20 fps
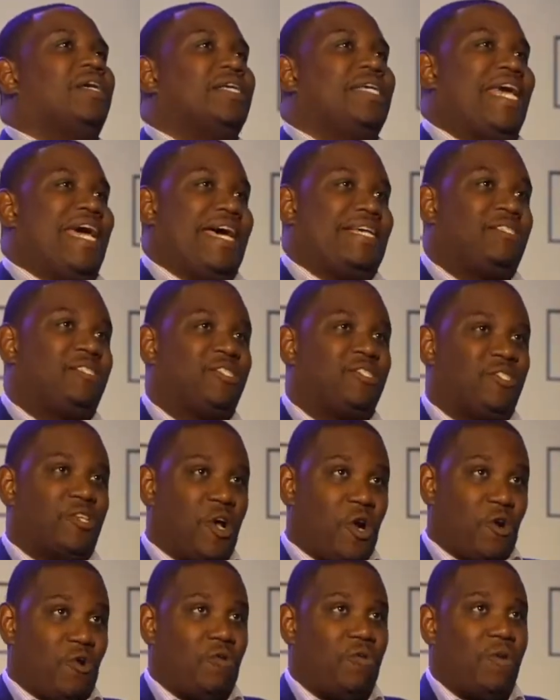Yes,
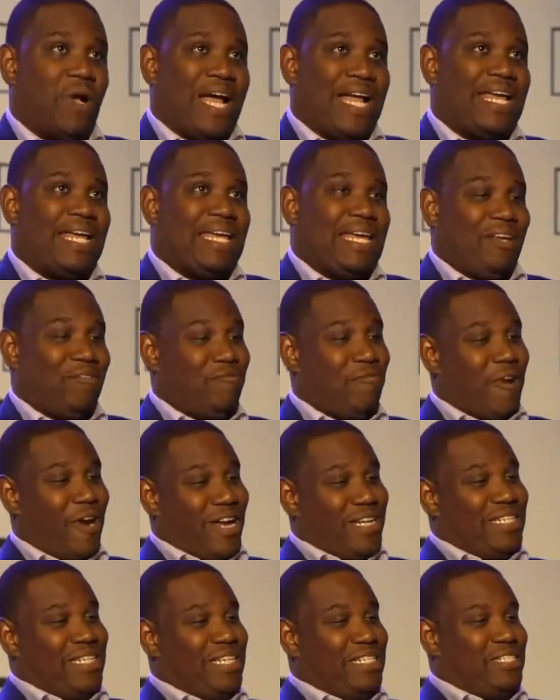so I can get in
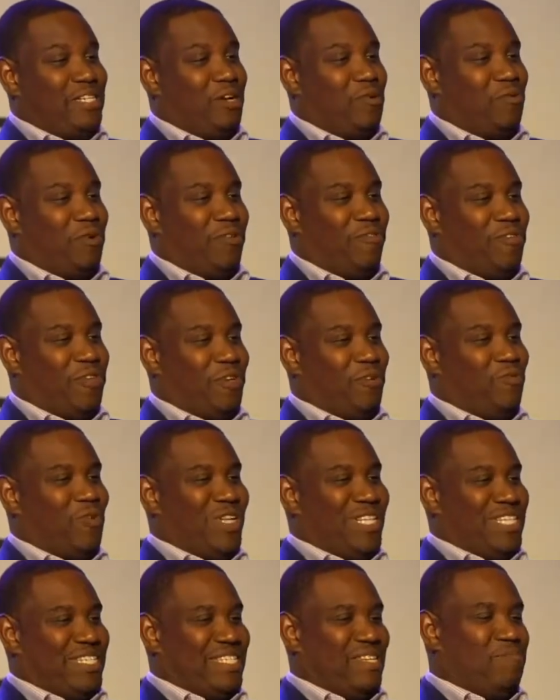very detail with you
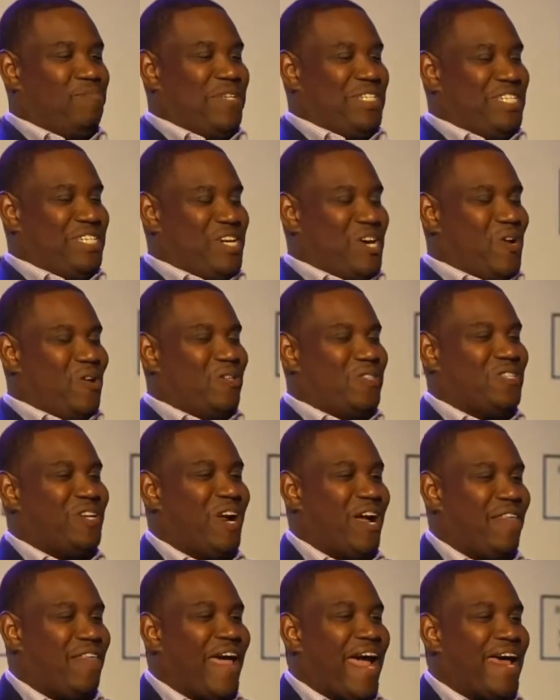what the C P T codes and
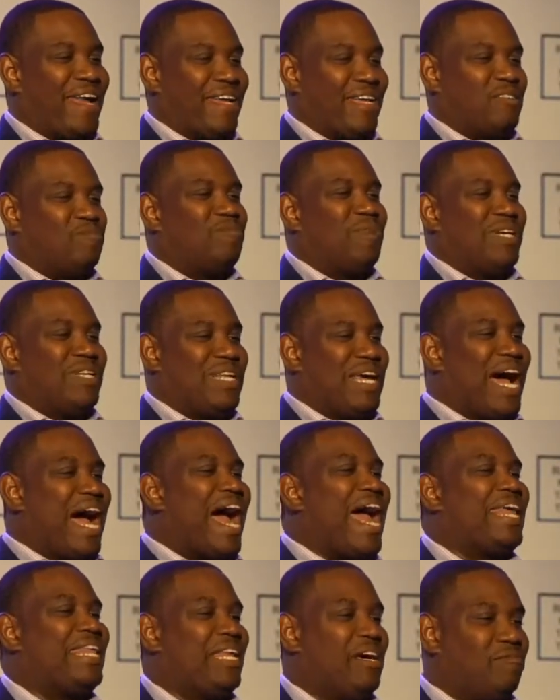all that is, but
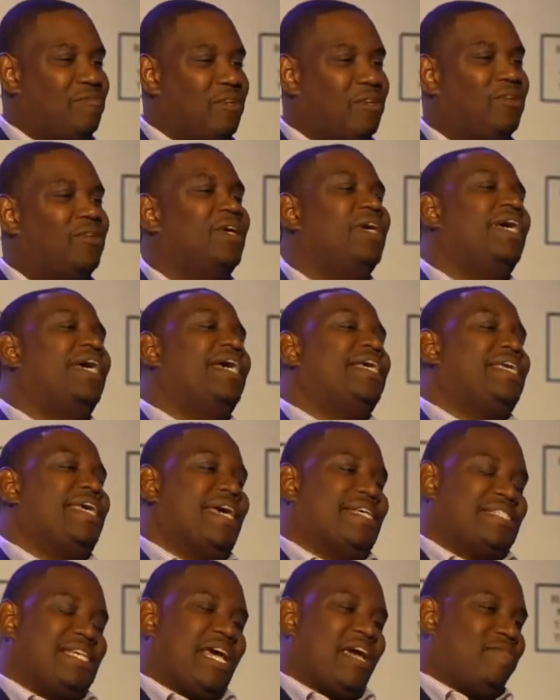high level,
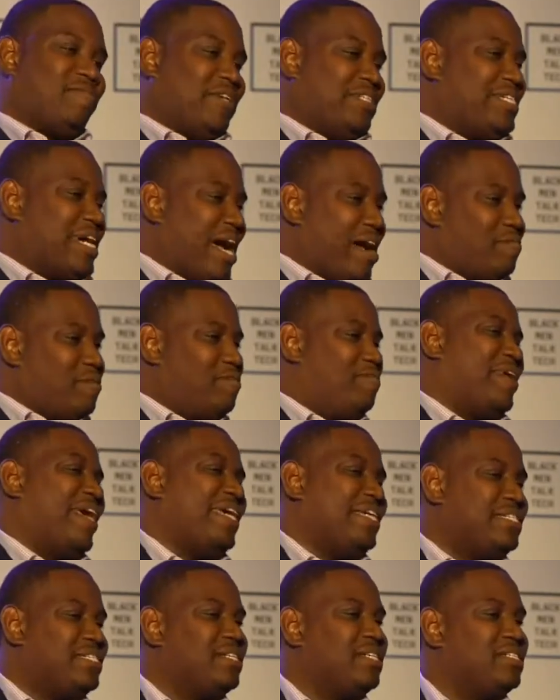yes, every time the
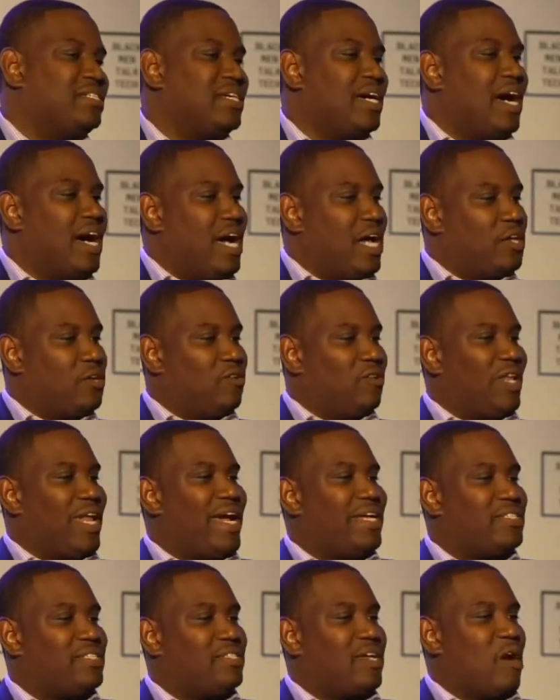patient uh,
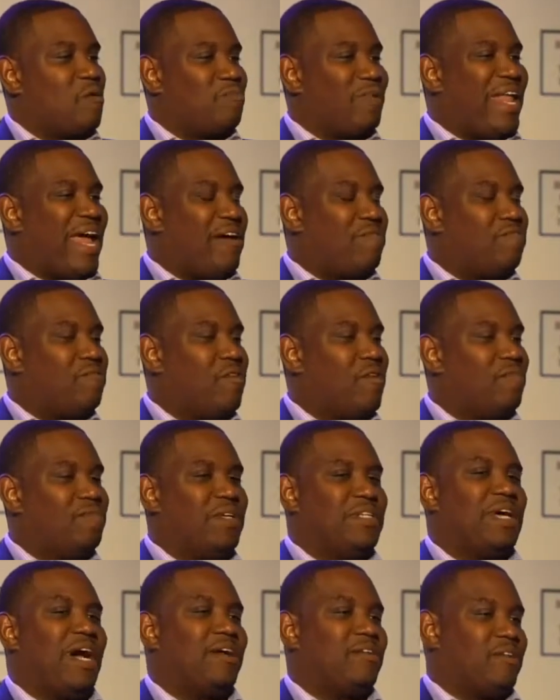utilizes our platform,
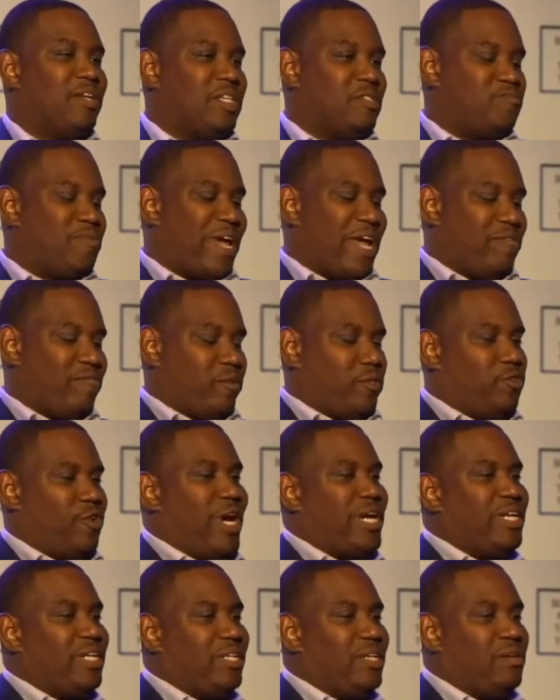the doctor gets paid for
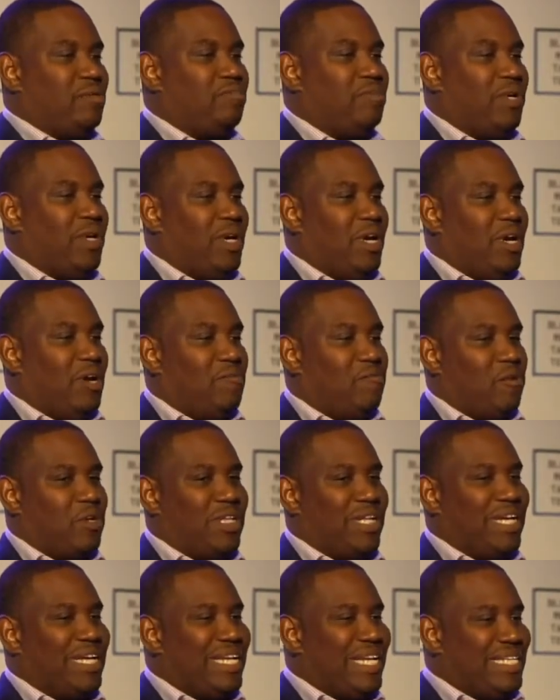training them, for
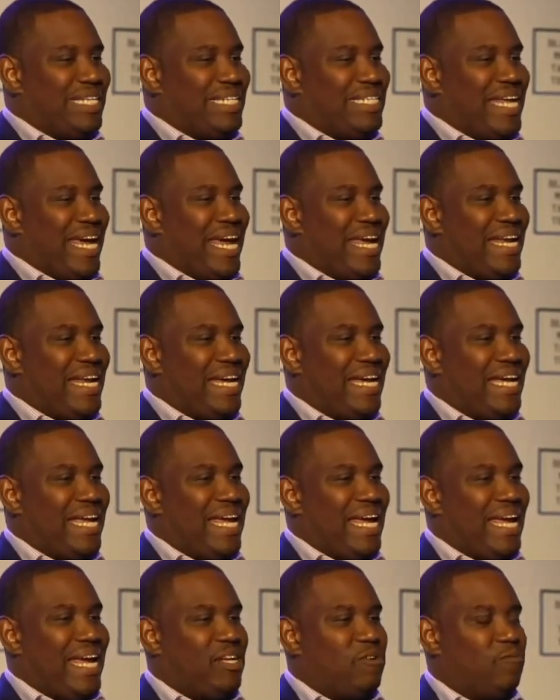looking at the data,
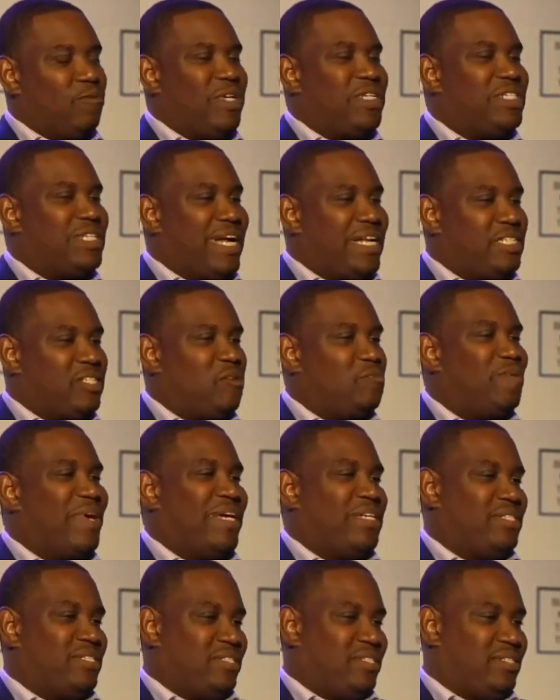and to reaching out to the
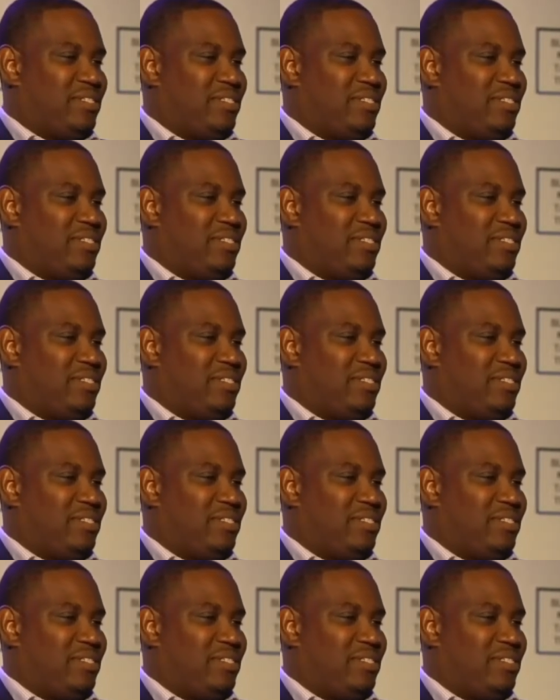patients.